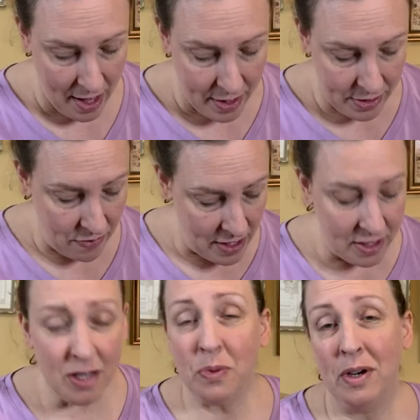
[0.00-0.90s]
So this
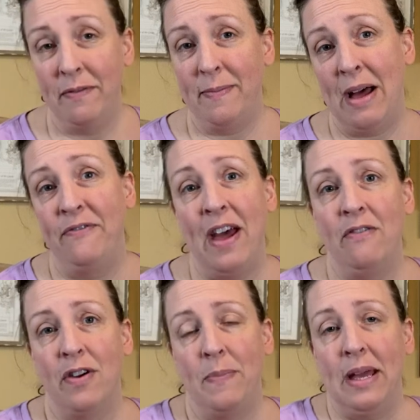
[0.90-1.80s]
is one of my
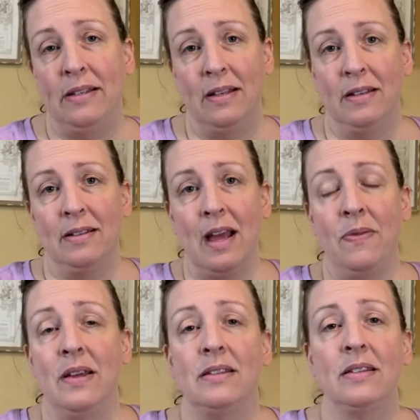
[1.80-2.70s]
favorite pieces,
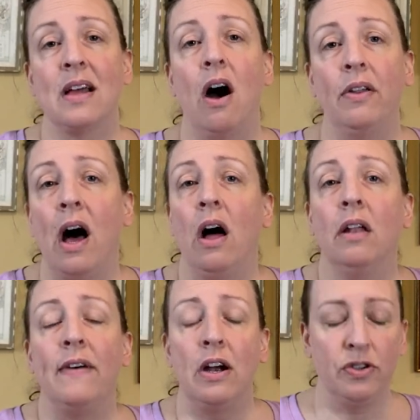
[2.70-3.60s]
and this is called All
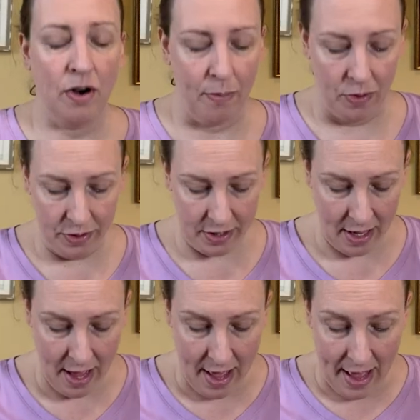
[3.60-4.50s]
of Our Troubles.
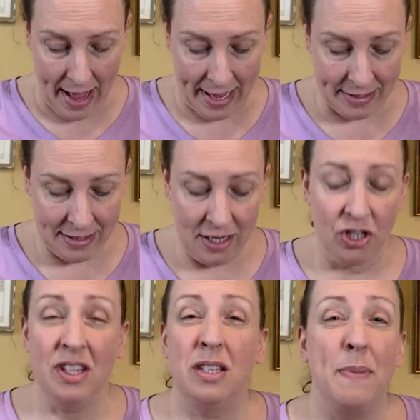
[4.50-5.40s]
I
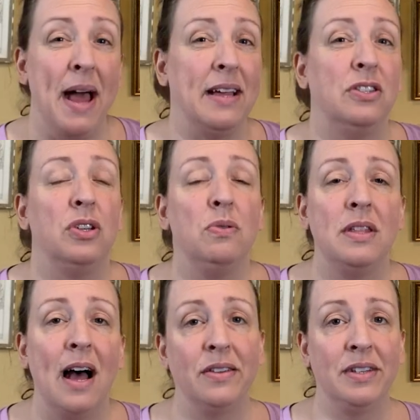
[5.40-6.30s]
stitched this back in
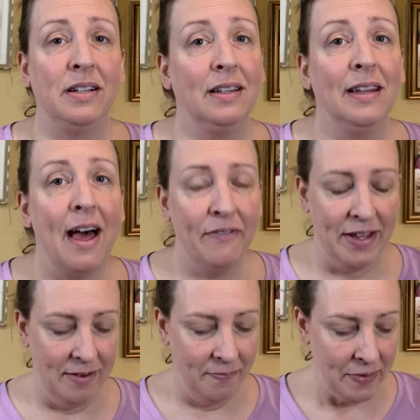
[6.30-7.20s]

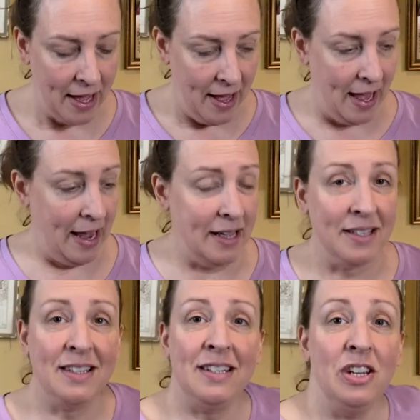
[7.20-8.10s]
2011, and
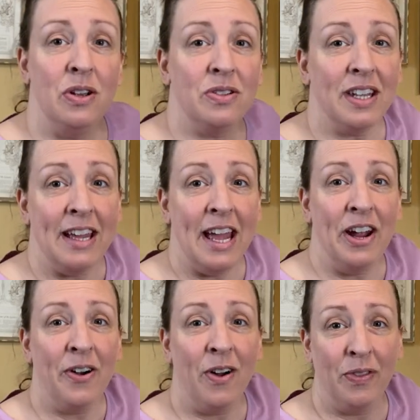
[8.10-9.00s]
it's usually
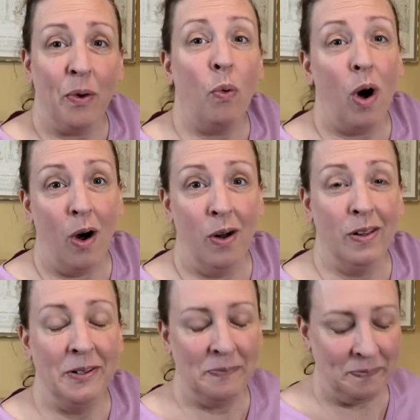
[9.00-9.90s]
here on the wall.